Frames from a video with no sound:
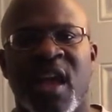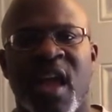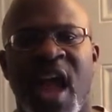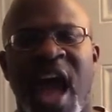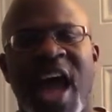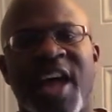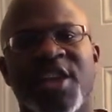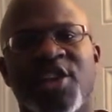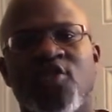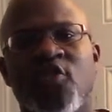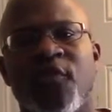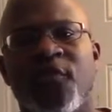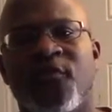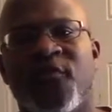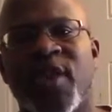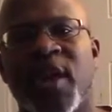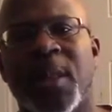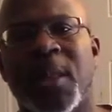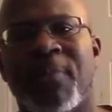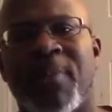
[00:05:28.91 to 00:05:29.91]
How do you
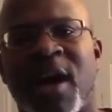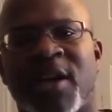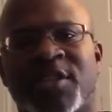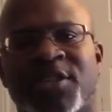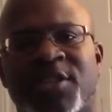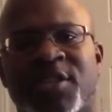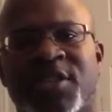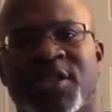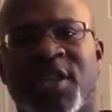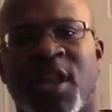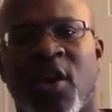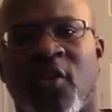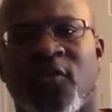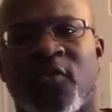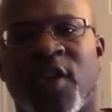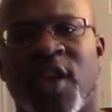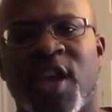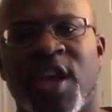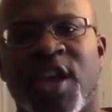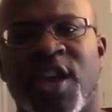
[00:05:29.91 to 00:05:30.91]
feel about yourself?
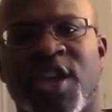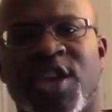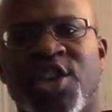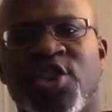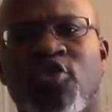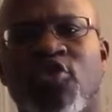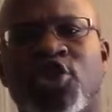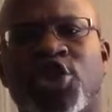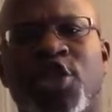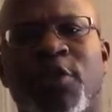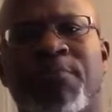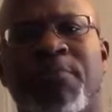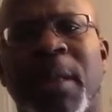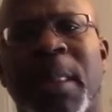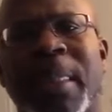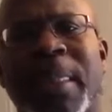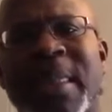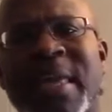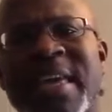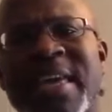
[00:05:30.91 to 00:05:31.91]
You should
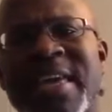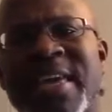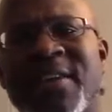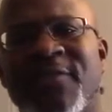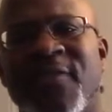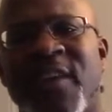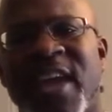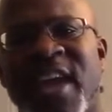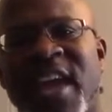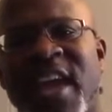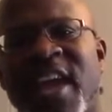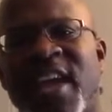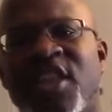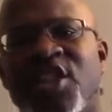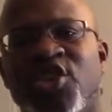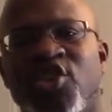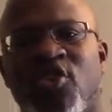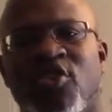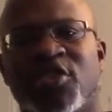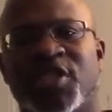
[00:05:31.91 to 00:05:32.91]
believe
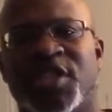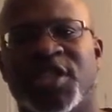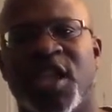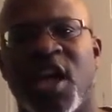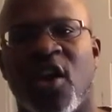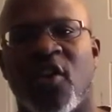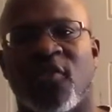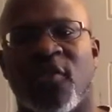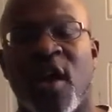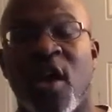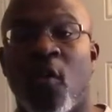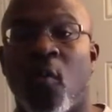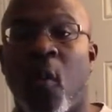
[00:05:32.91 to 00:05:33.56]
in yourself.